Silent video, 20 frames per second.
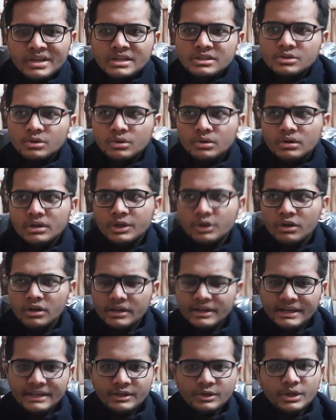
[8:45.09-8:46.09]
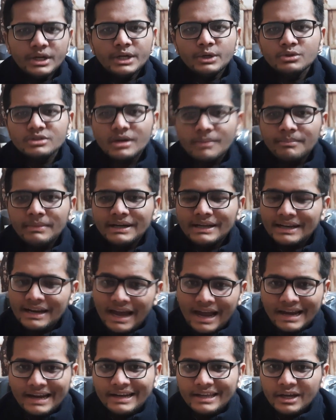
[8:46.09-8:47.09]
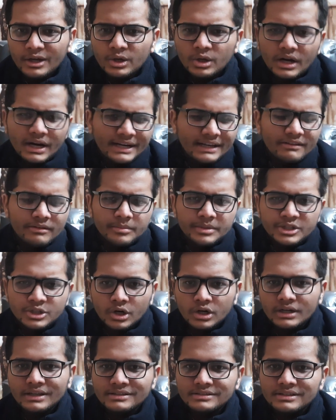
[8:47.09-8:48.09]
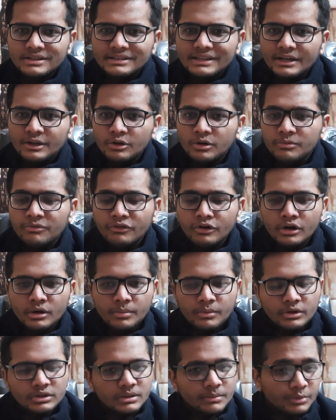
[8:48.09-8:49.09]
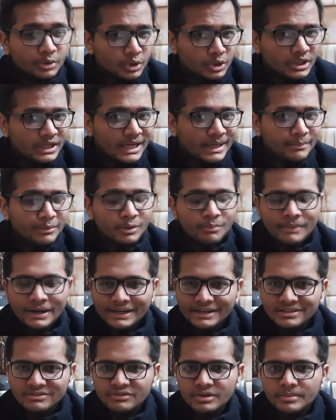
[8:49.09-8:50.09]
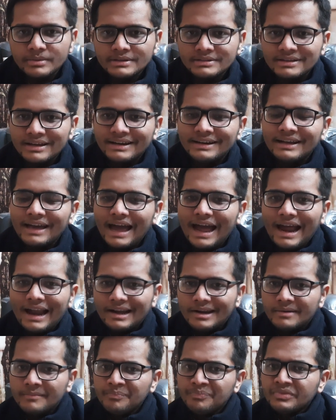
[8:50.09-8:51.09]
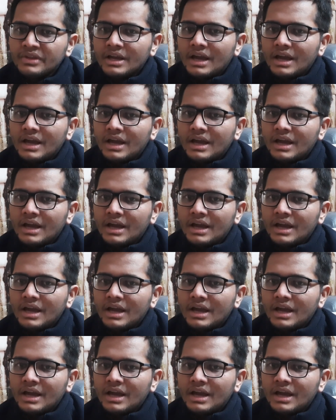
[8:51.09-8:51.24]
So you need to submit an idea. Your idea will be shortlisted, then you'll work upon the prototype, your mentors will be assigned, and